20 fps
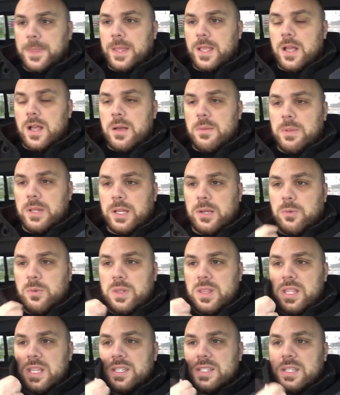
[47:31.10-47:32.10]
Like
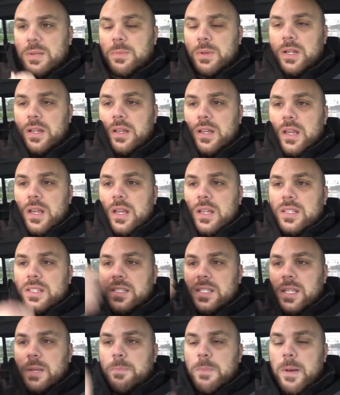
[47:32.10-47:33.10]
with this, I'm going to
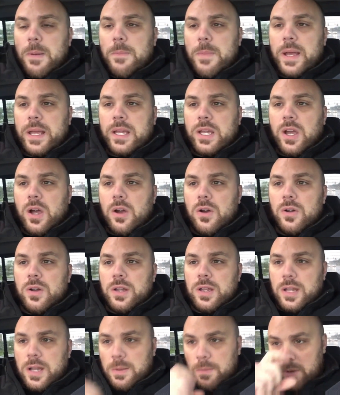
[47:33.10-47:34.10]
zip up my
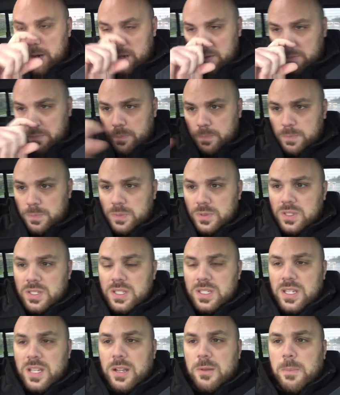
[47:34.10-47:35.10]
coat, and I'm going to
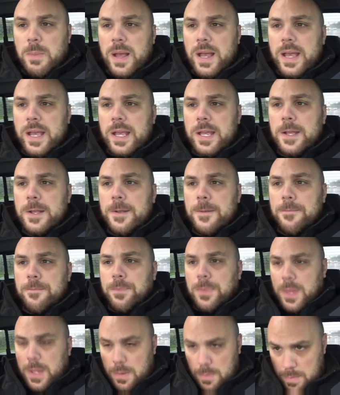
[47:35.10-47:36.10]
stick my
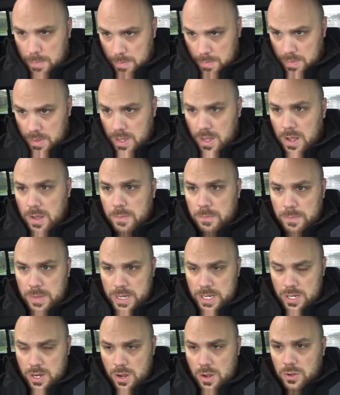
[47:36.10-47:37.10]

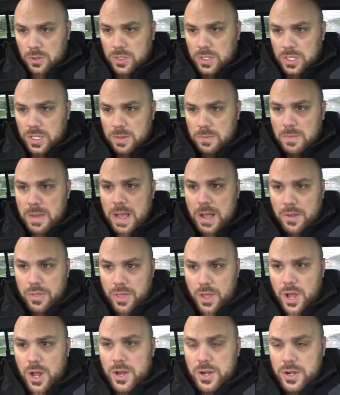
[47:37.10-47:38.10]
nose and
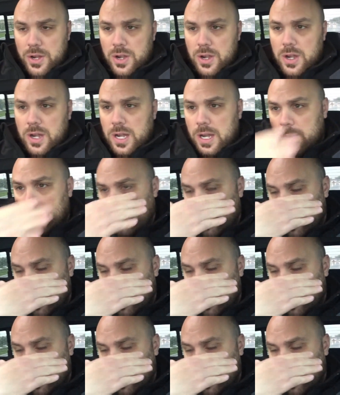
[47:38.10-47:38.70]
mouth under, and I'm